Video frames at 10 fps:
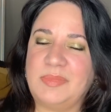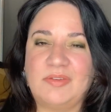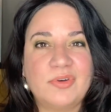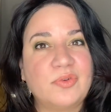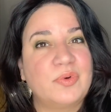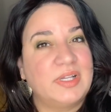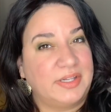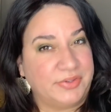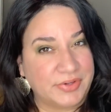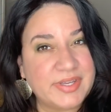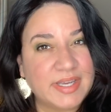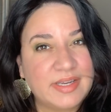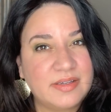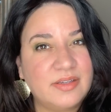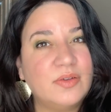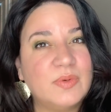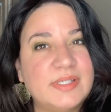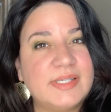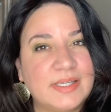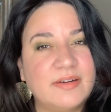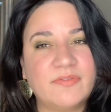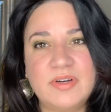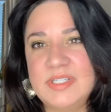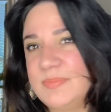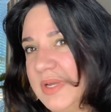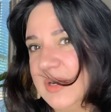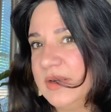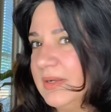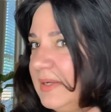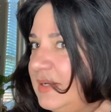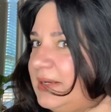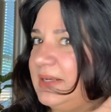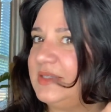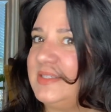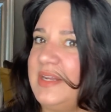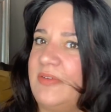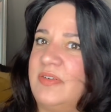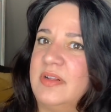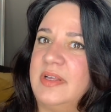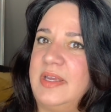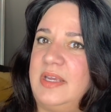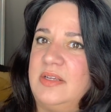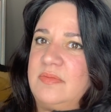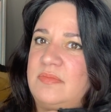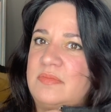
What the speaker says: I mean, if you're really looking, you would see a difference, but it's definitely